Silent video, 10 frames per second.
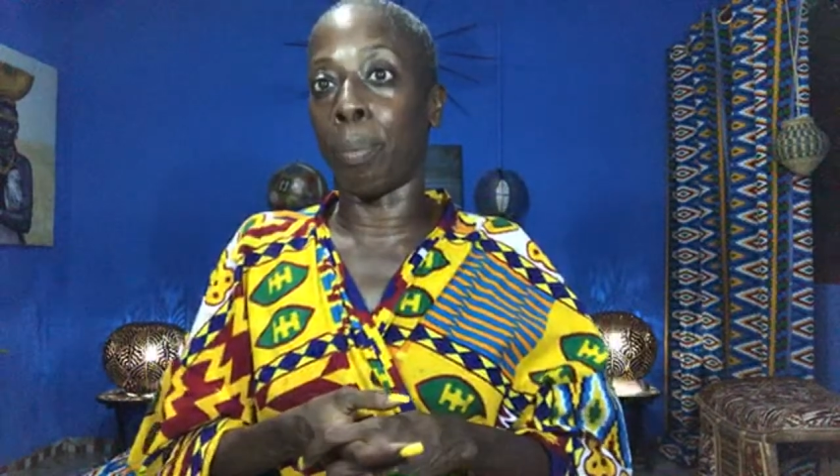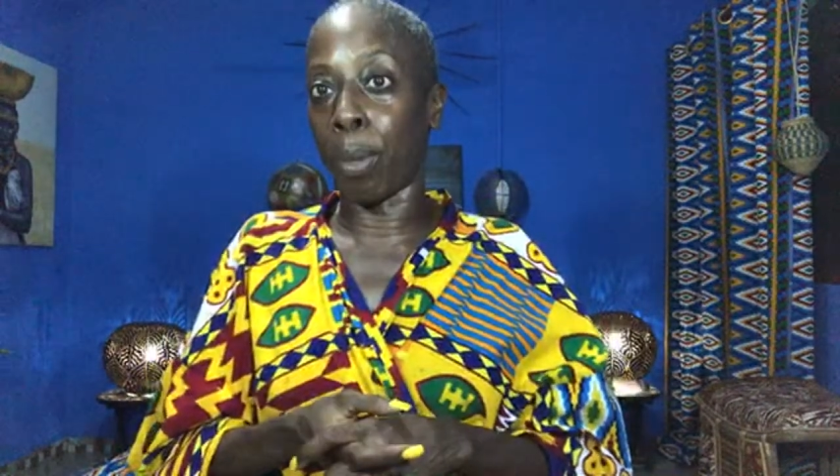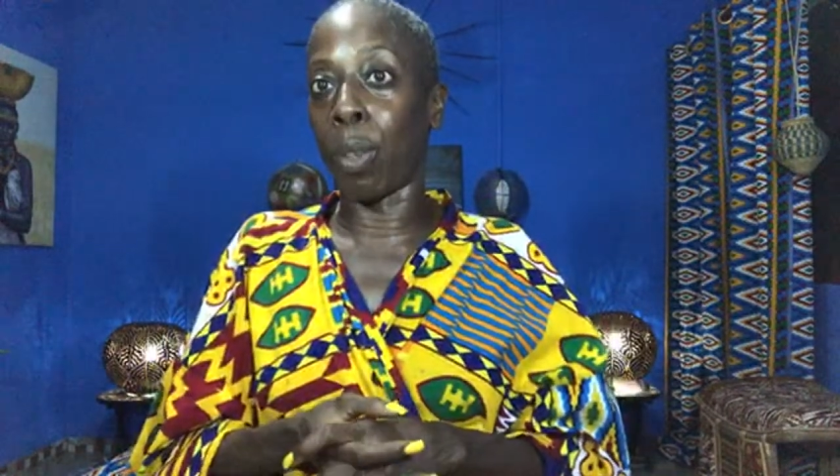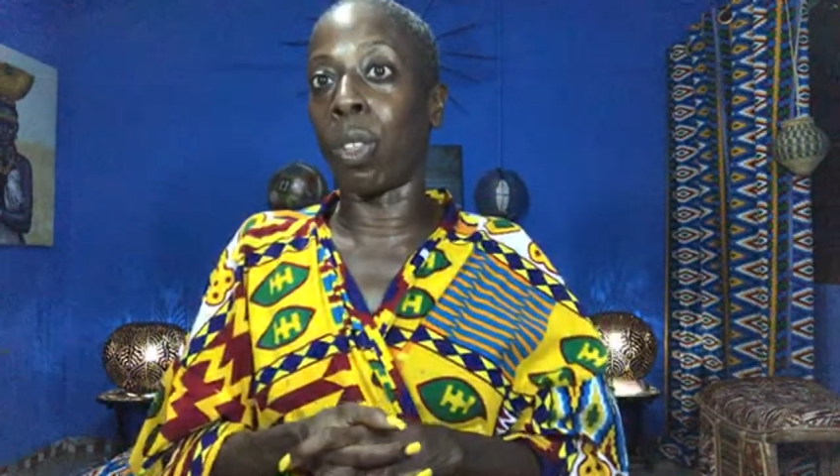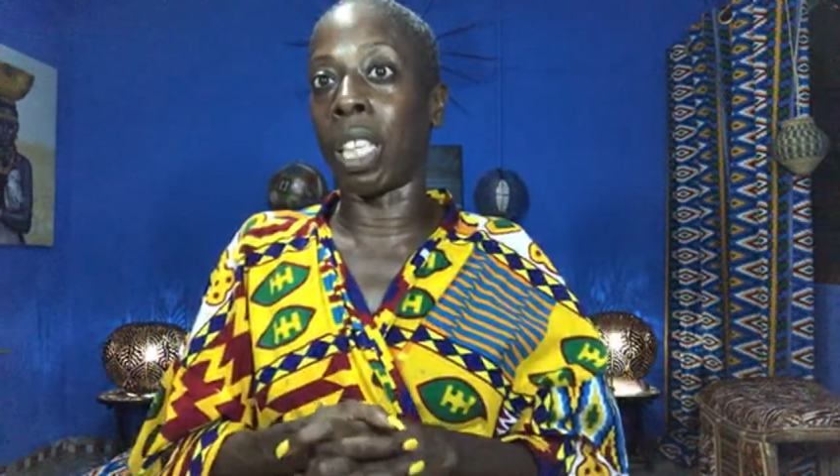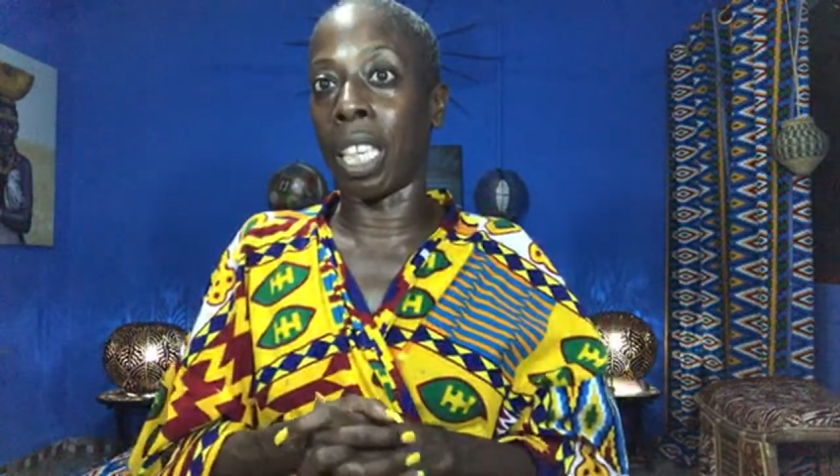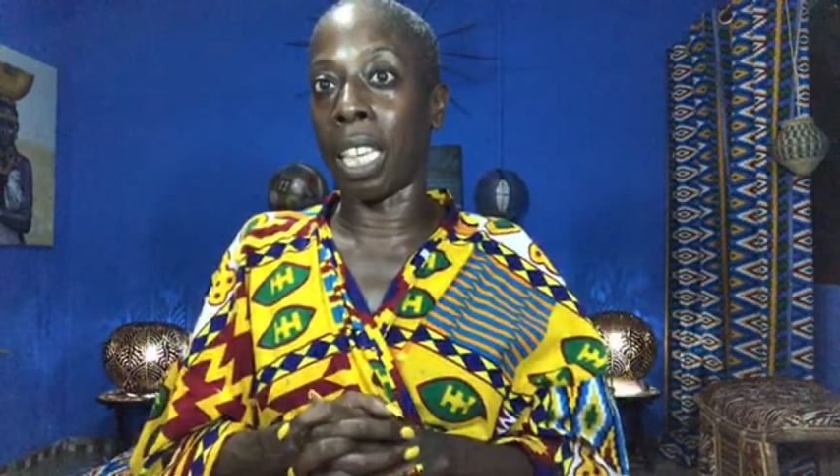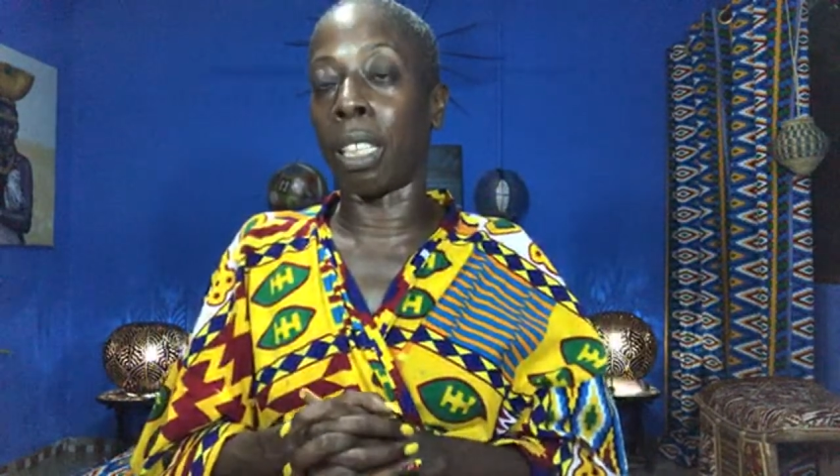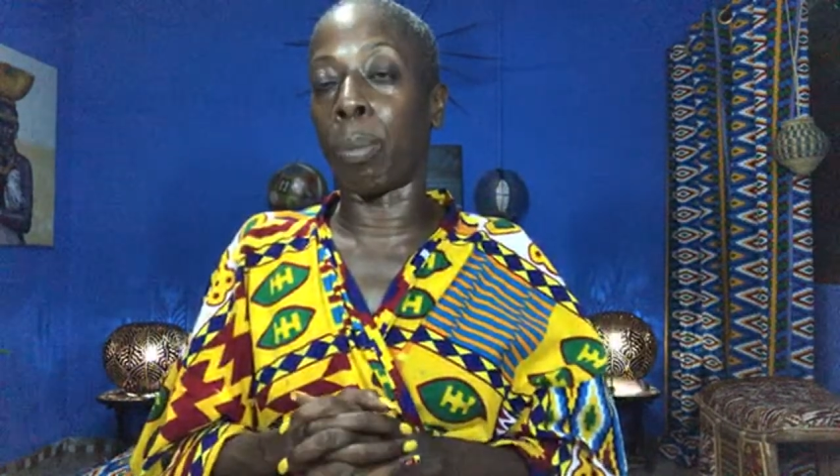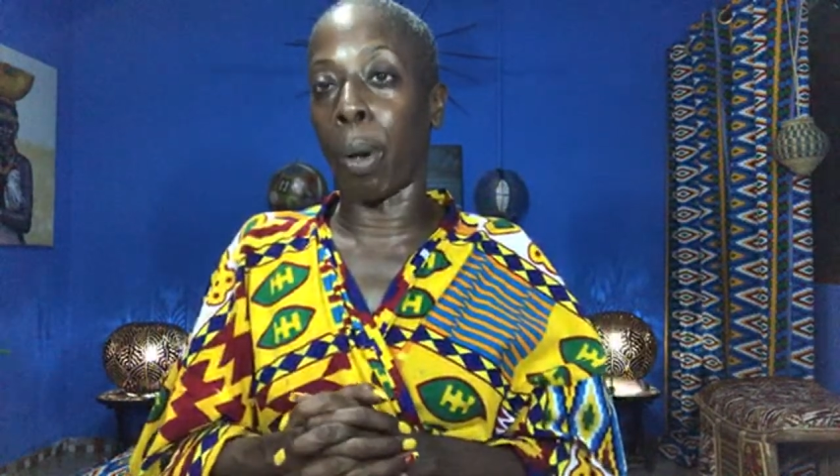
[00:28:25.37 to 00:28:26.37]
beauty
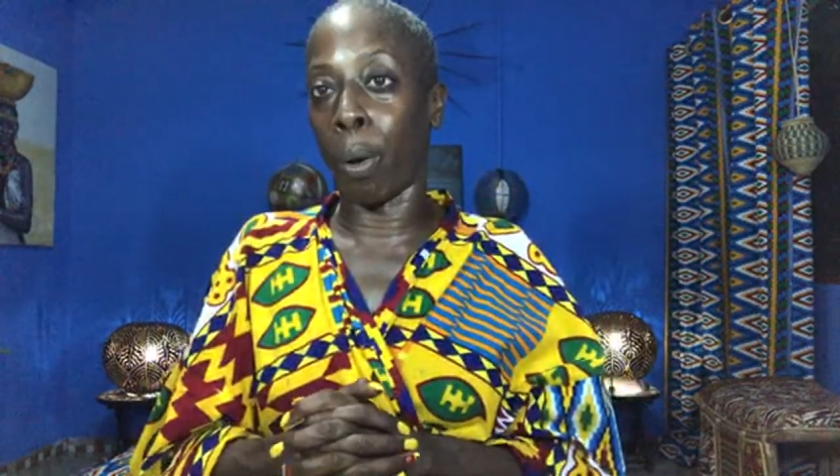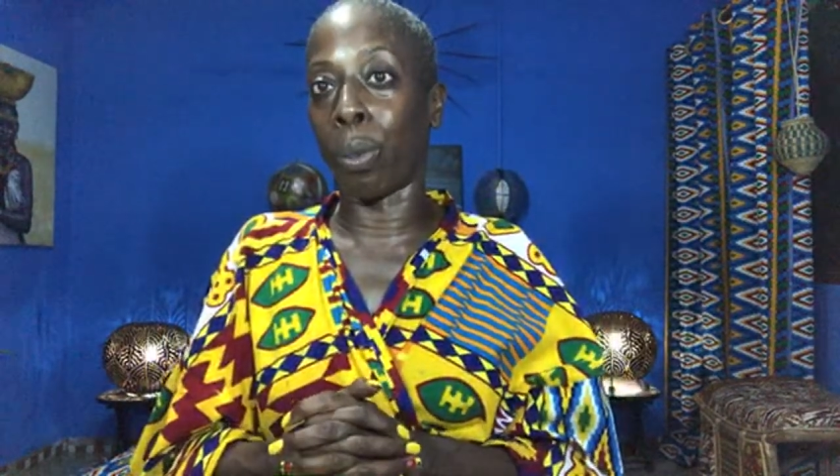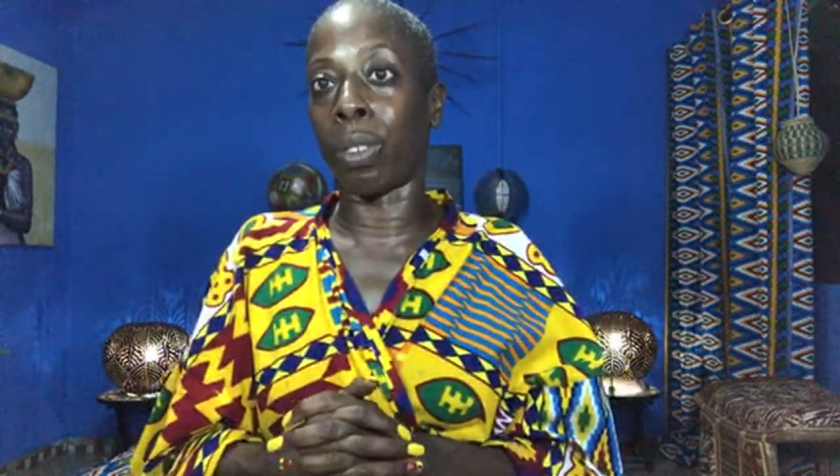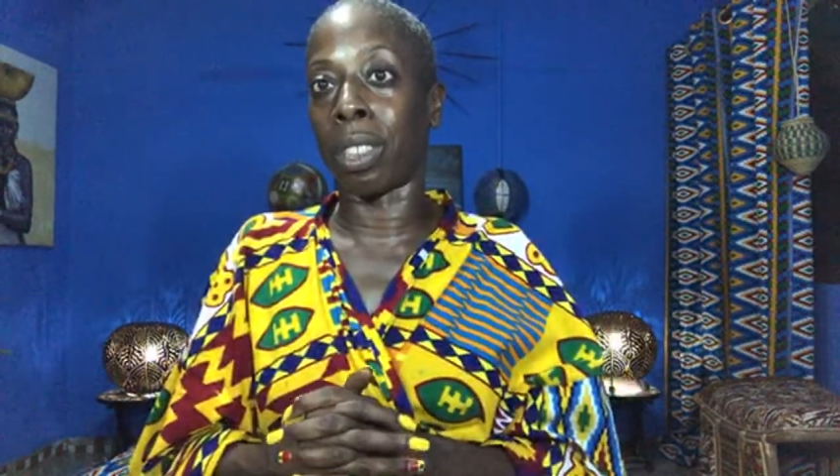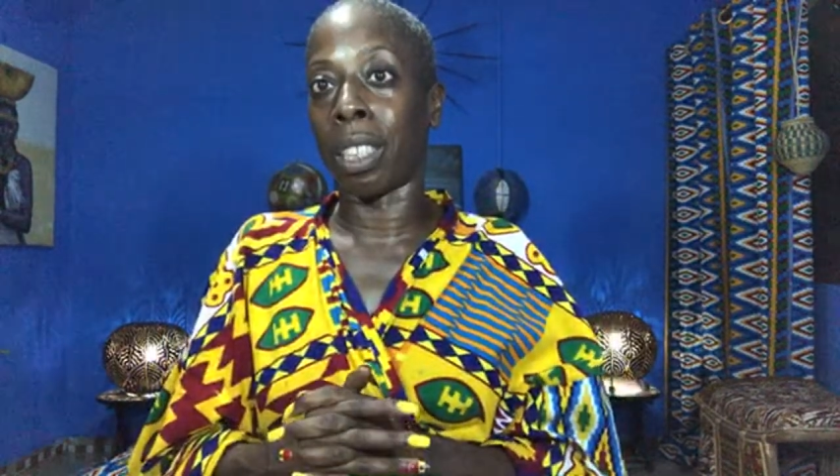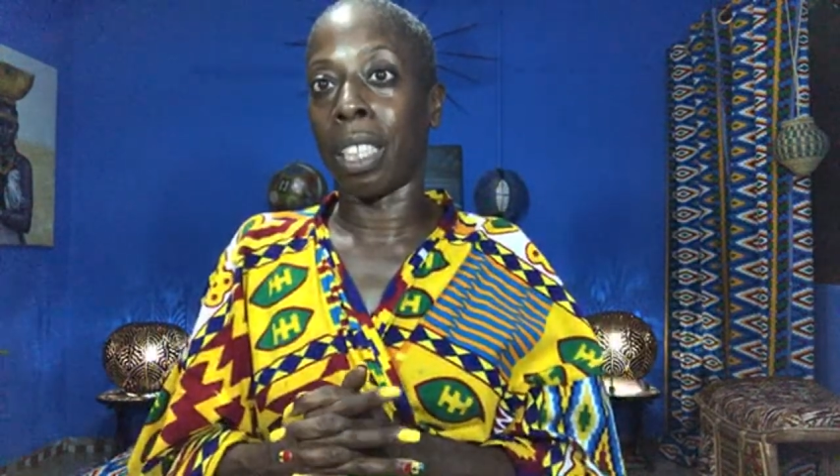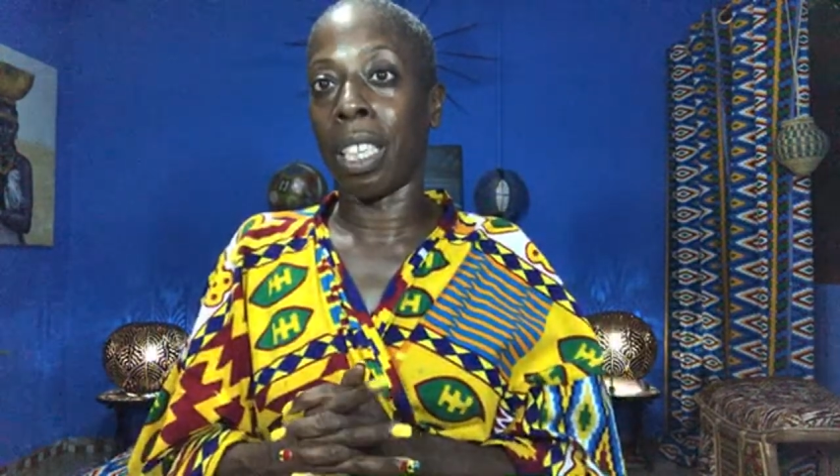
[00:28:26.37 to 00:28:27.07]
in the bones.